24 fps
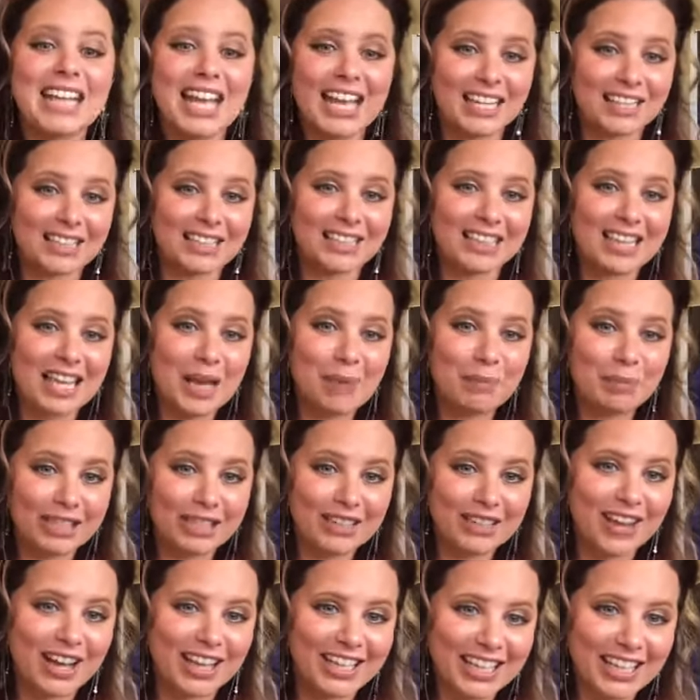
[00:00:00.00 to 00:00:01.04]
and
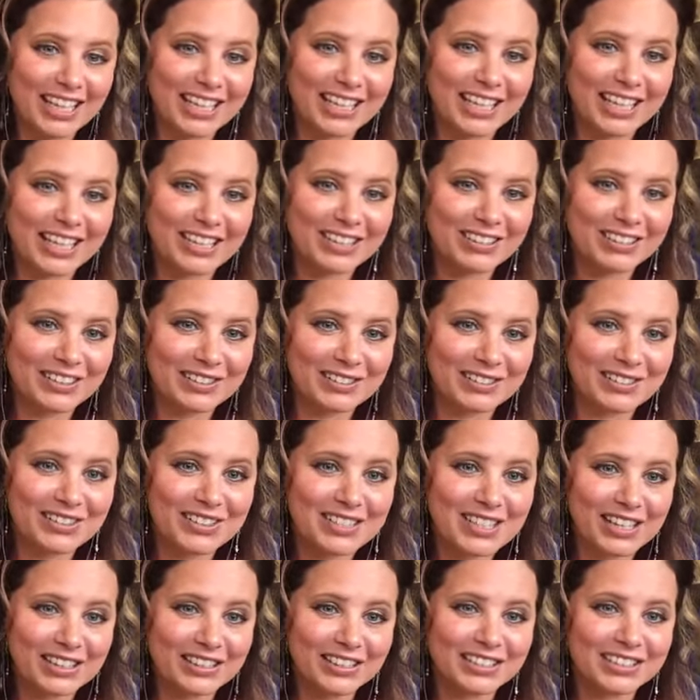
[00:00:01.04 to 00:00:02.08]
can't believe I can't get
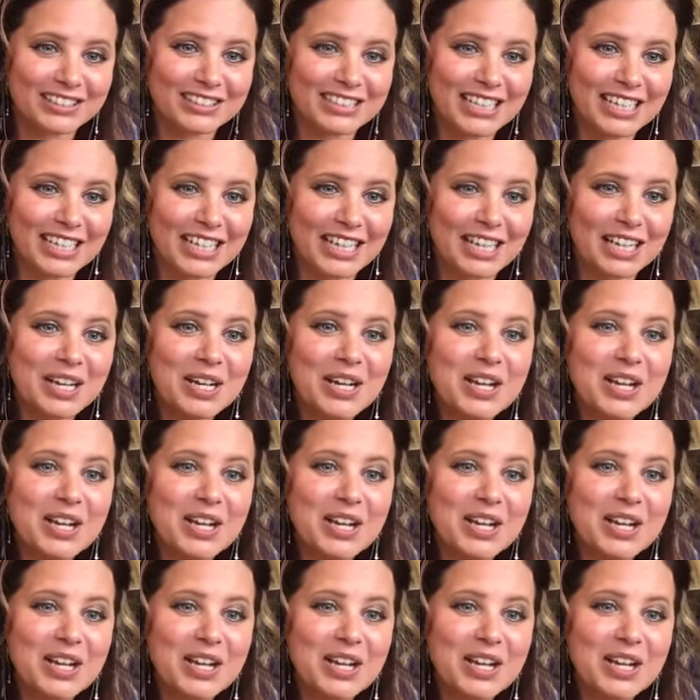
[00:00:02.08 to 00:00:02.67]
you through the cellular